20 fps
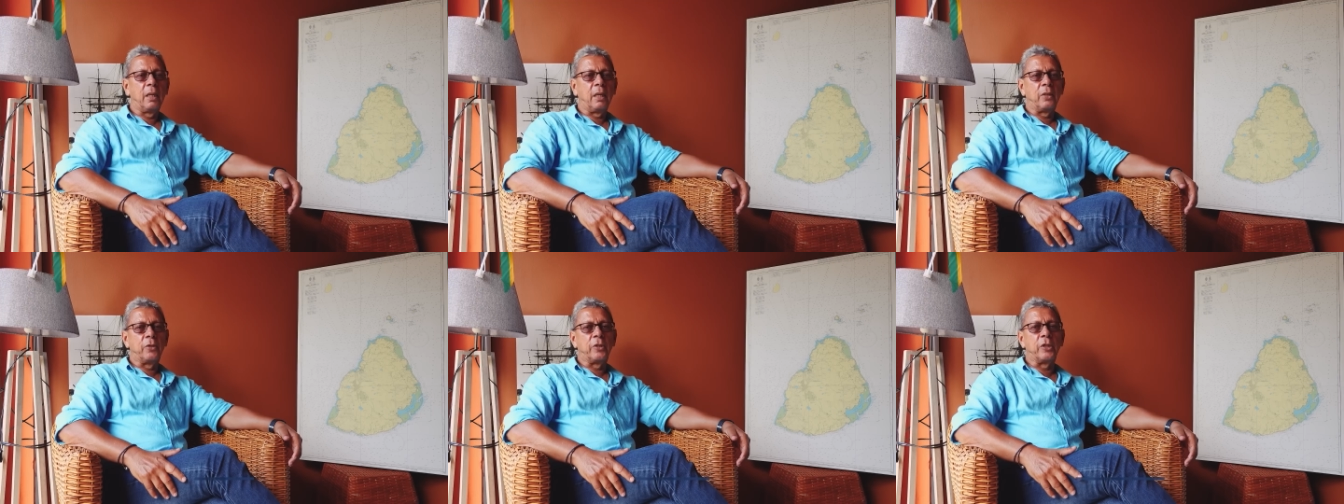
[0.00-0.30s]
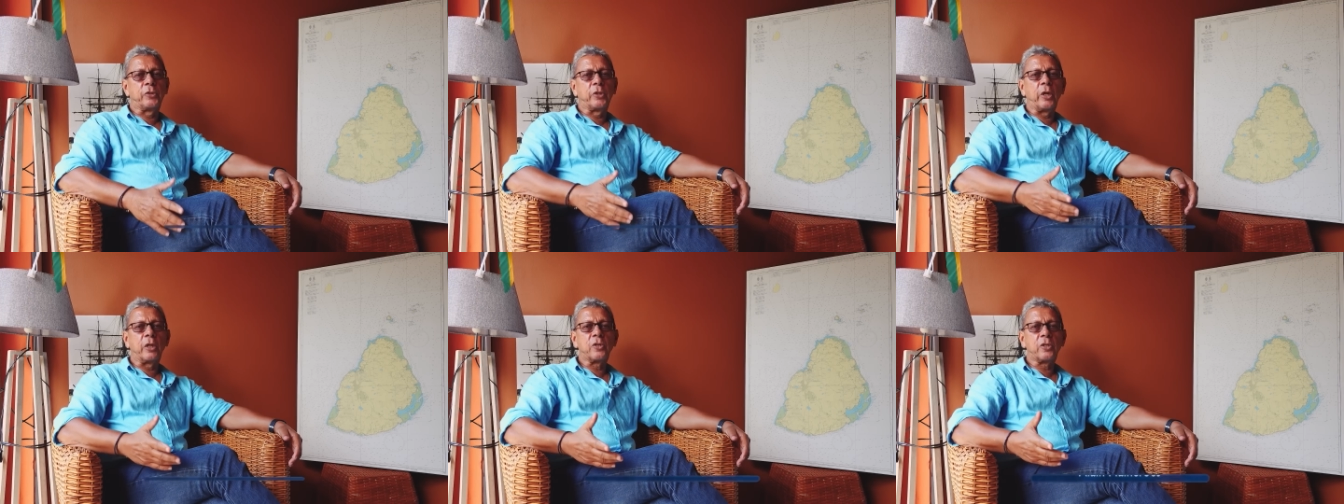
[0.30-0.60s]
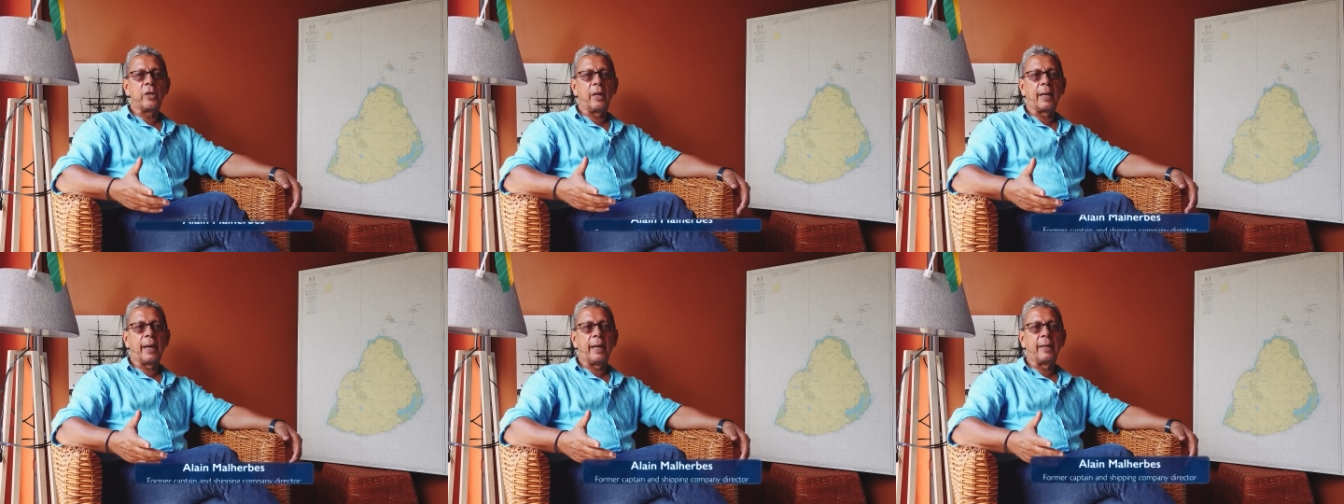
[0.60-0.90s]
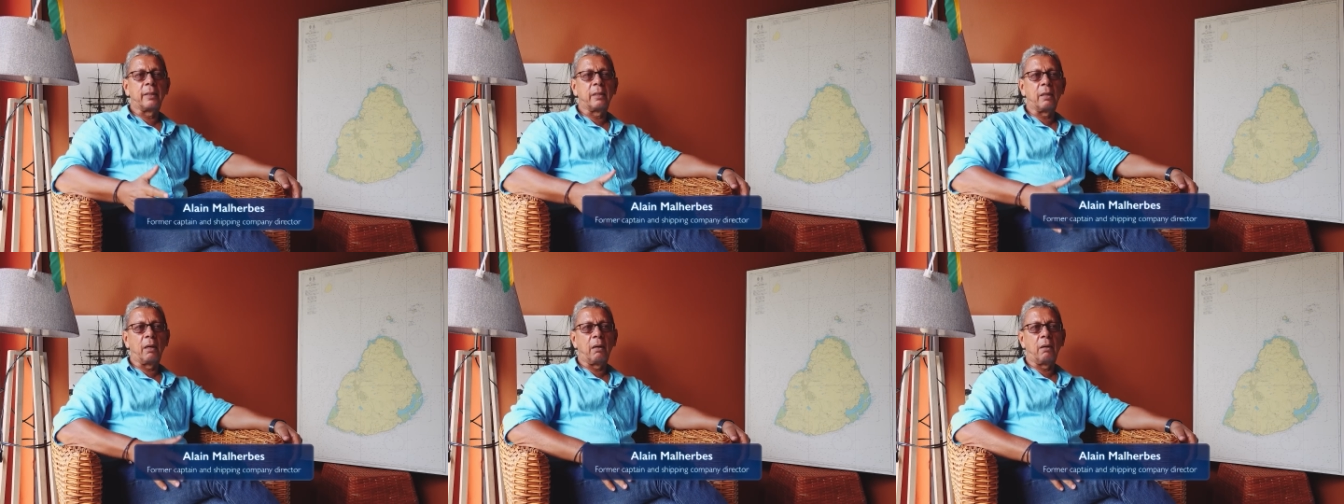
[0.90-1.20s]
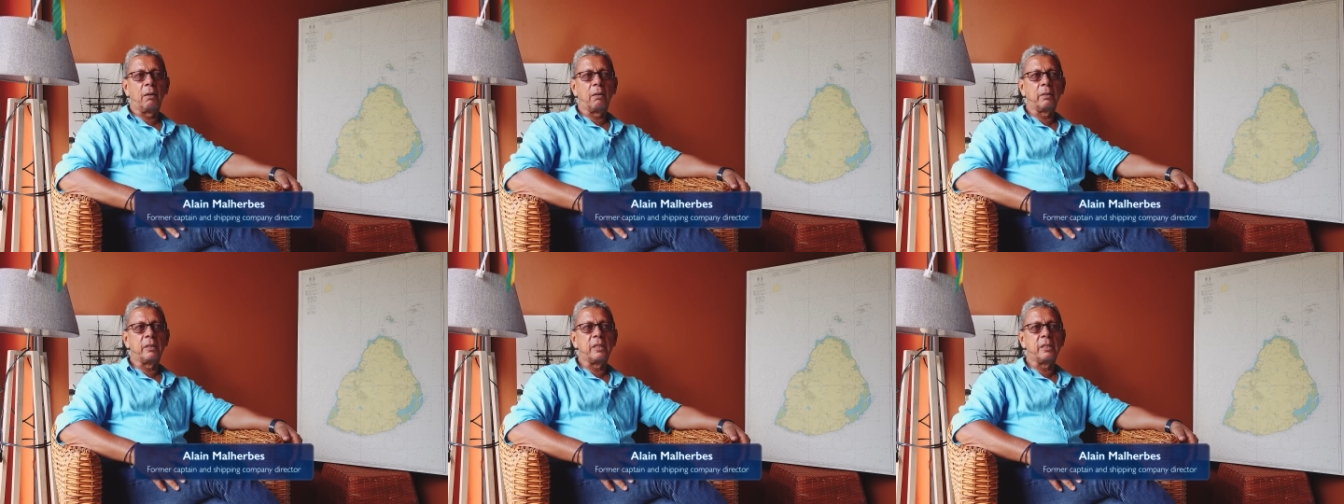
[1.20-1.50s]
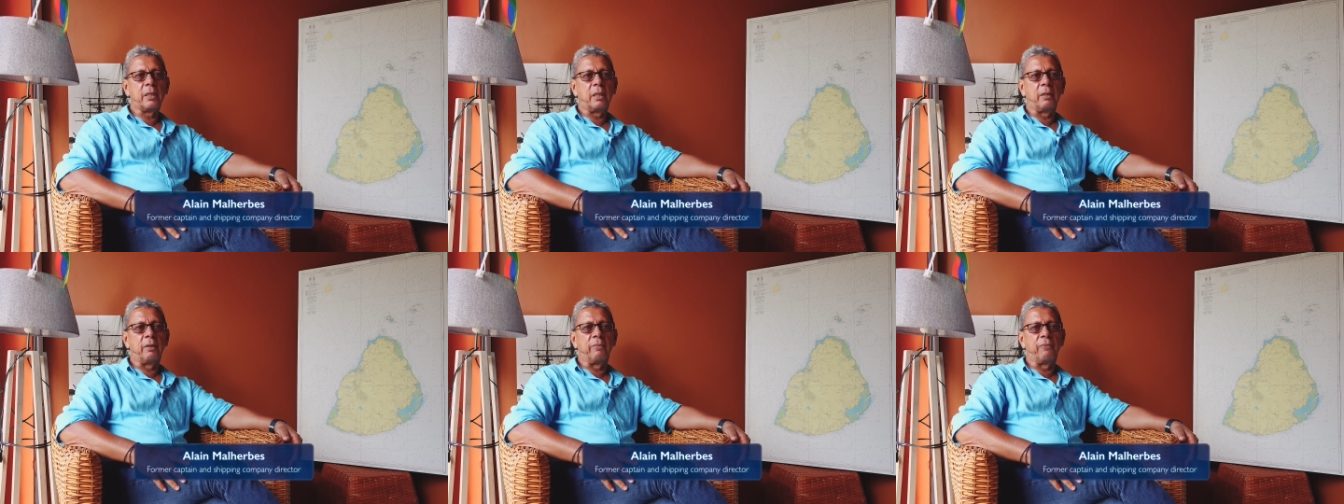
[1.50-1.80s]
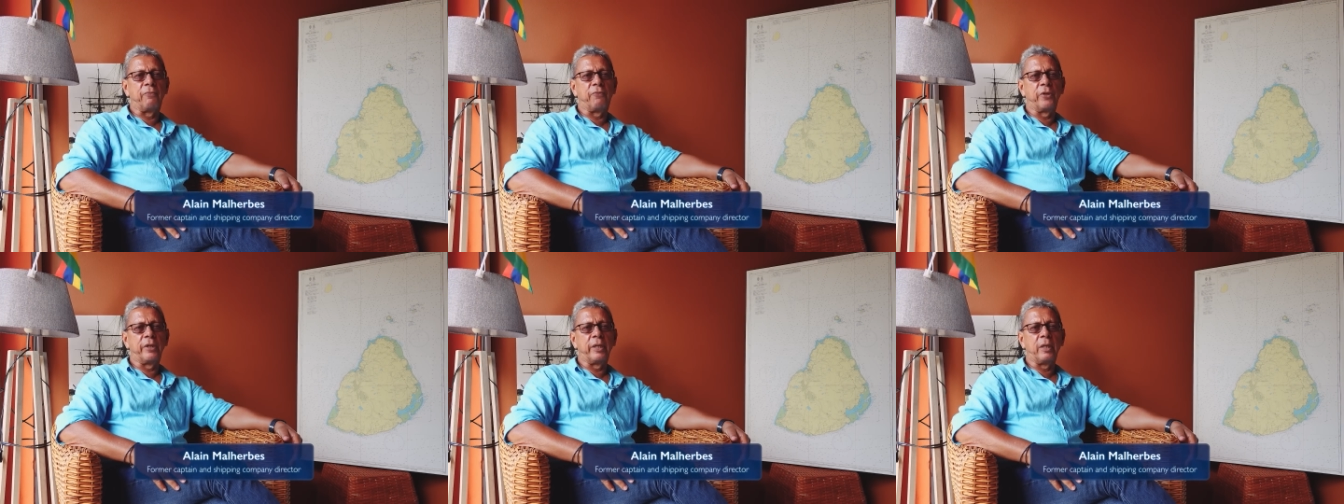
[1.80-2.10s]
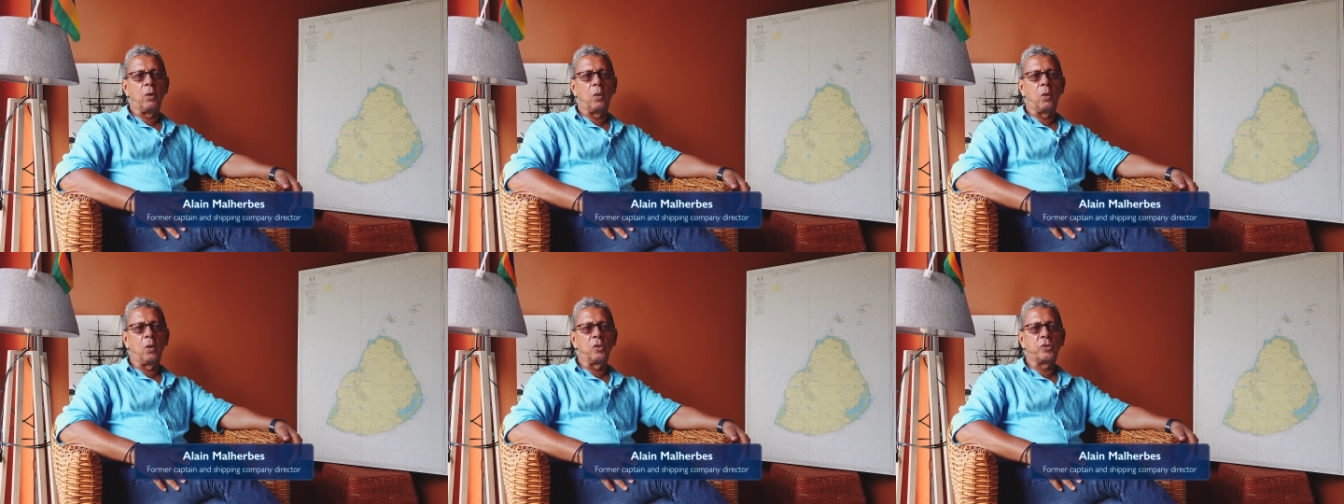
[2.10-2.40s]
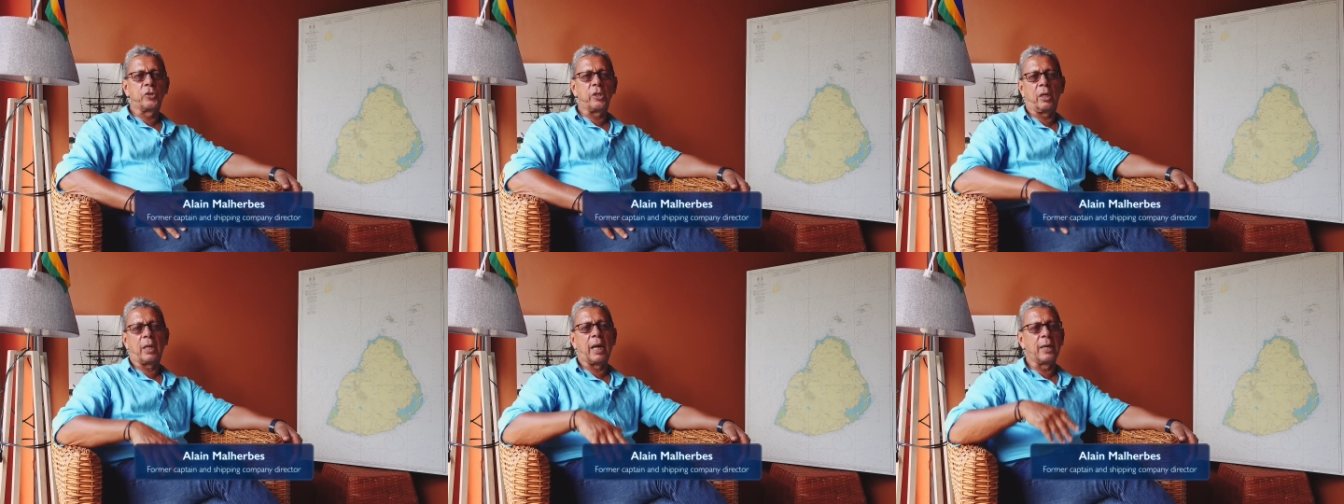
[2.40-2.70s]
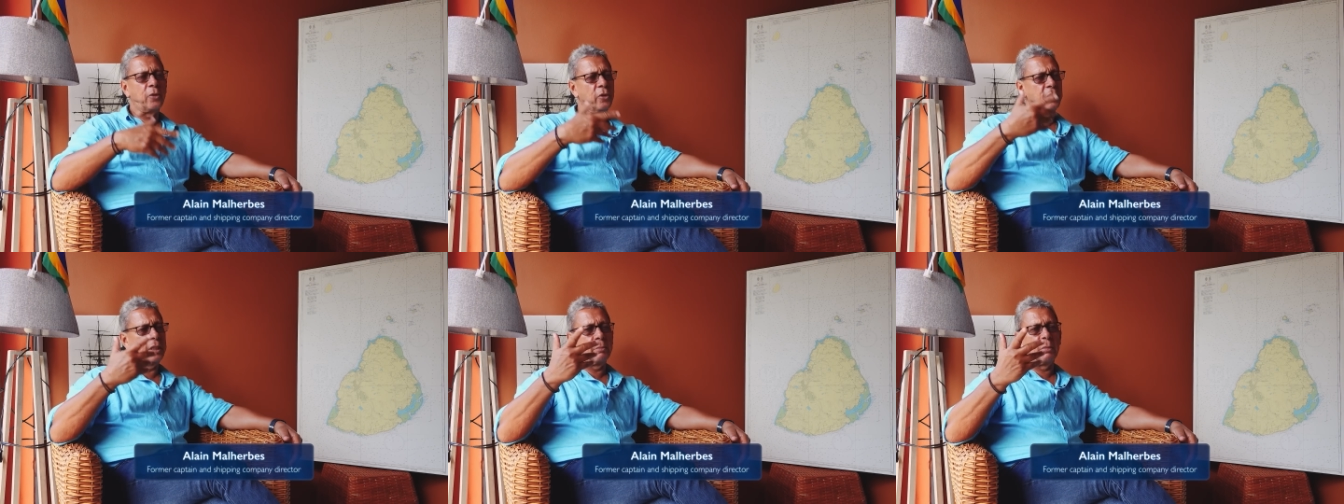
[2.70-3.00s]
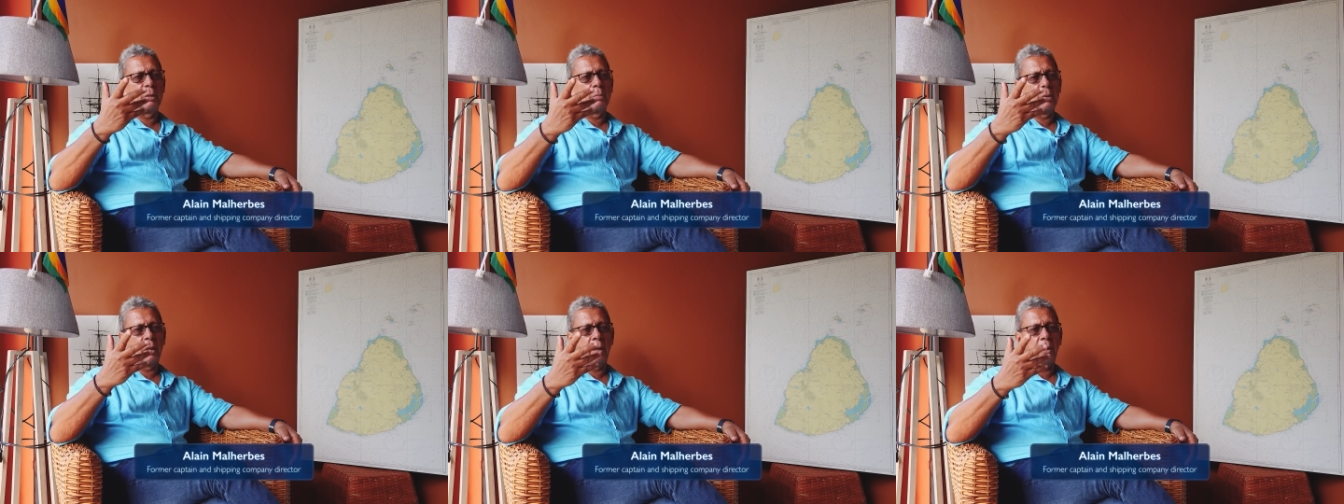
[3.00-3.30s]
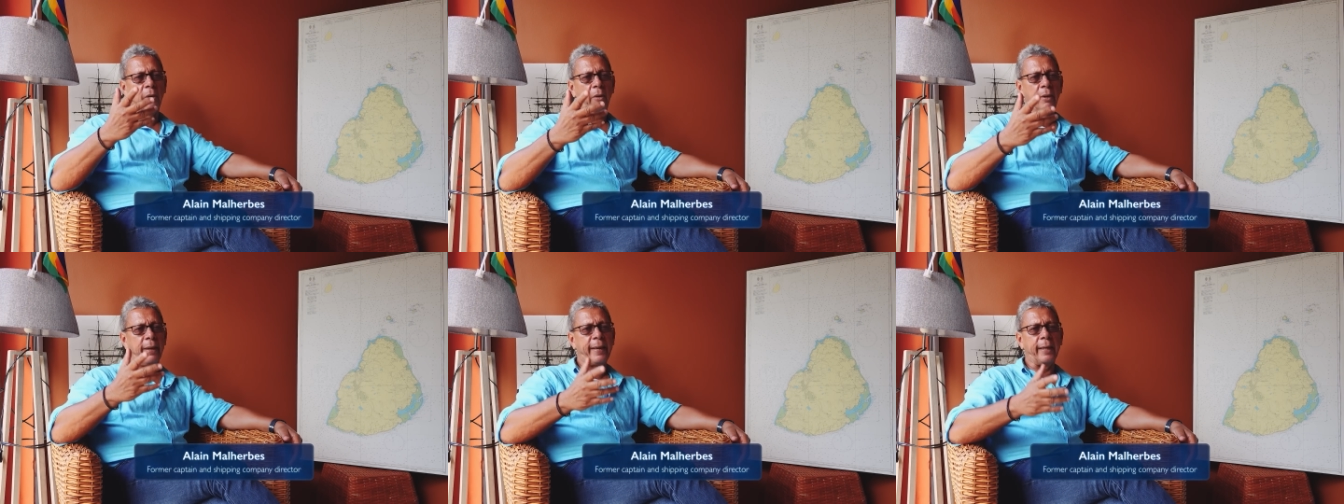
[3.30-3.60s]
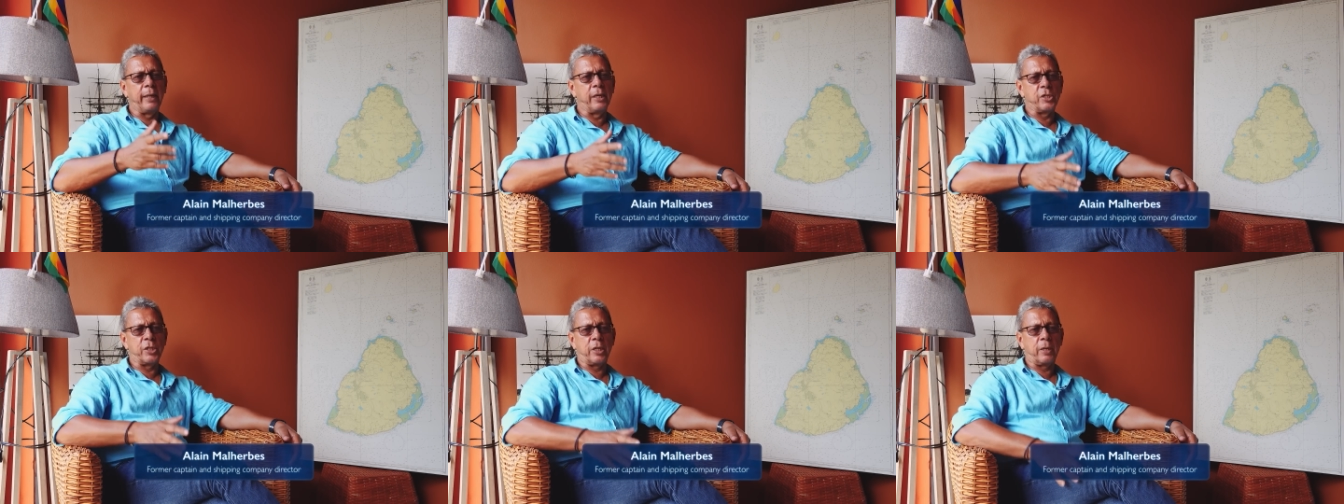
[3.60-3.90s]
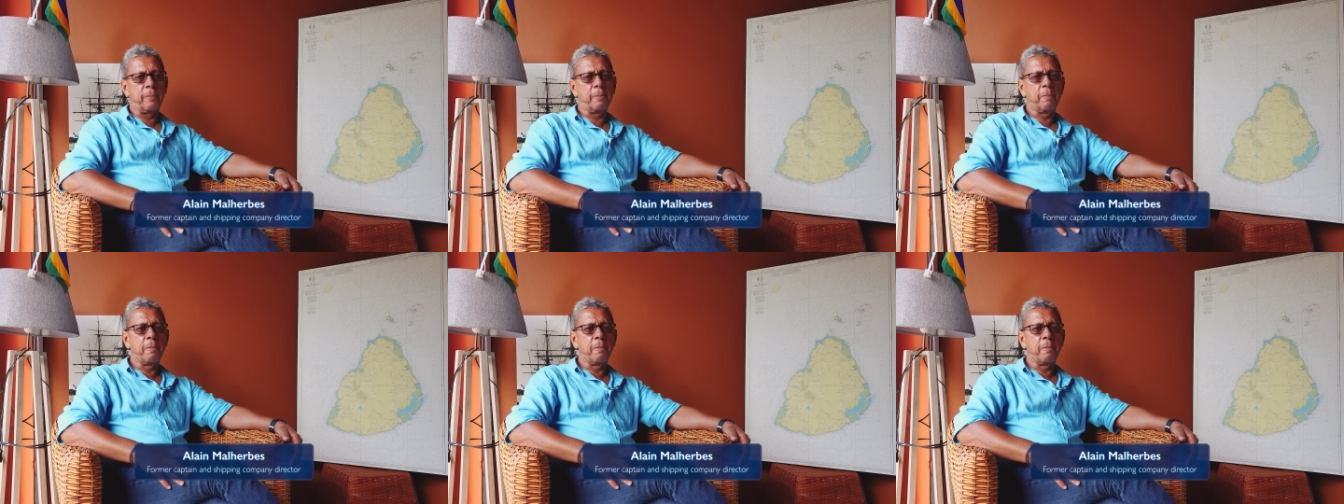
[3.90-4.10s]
The tug Sir Gaëtan is a very old tug. I don't remember her age.